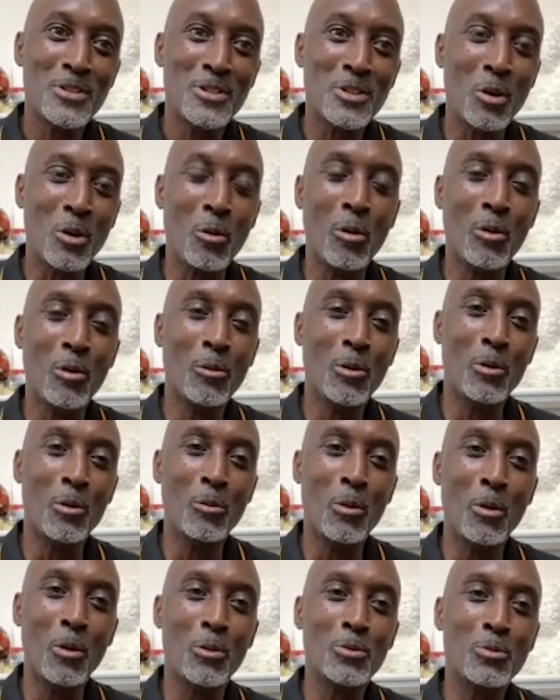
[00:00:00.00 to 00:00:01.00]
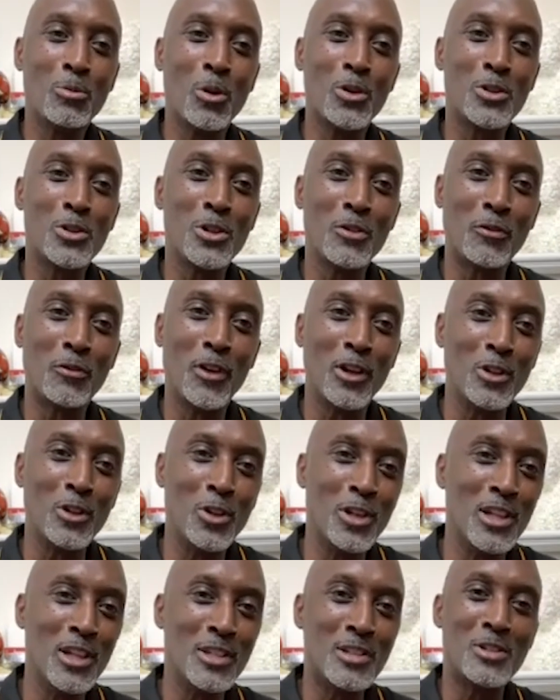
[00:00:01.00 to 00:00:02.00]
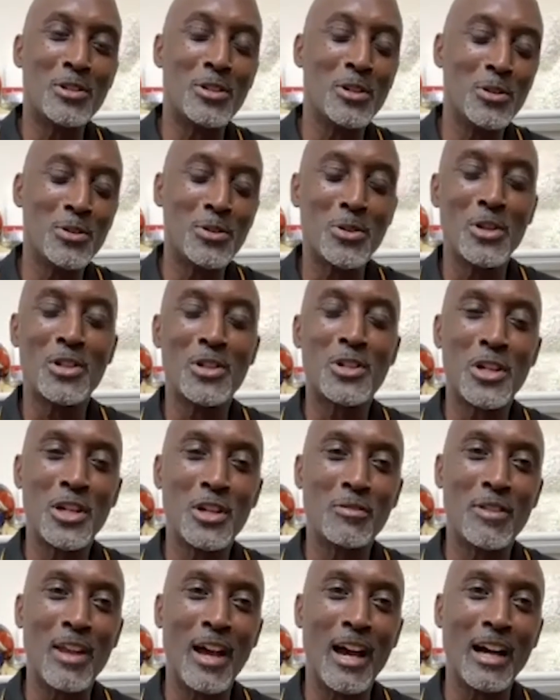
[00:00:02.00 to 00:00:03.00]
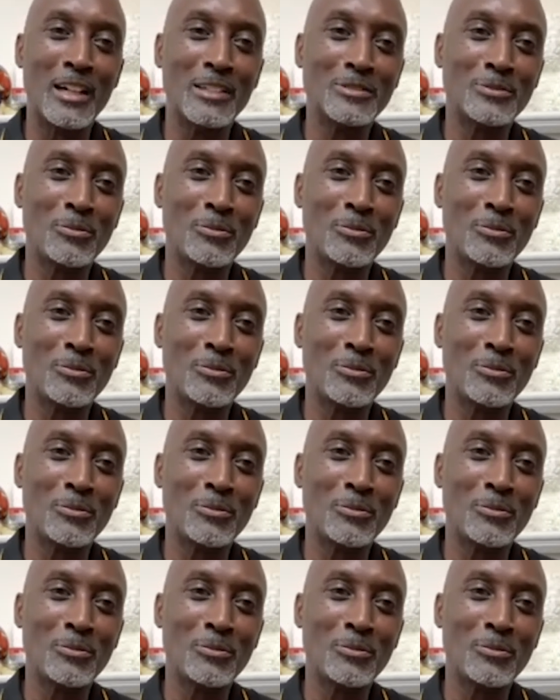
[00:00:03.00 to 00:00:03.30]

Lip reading: So what do you think you need to do to achieve that?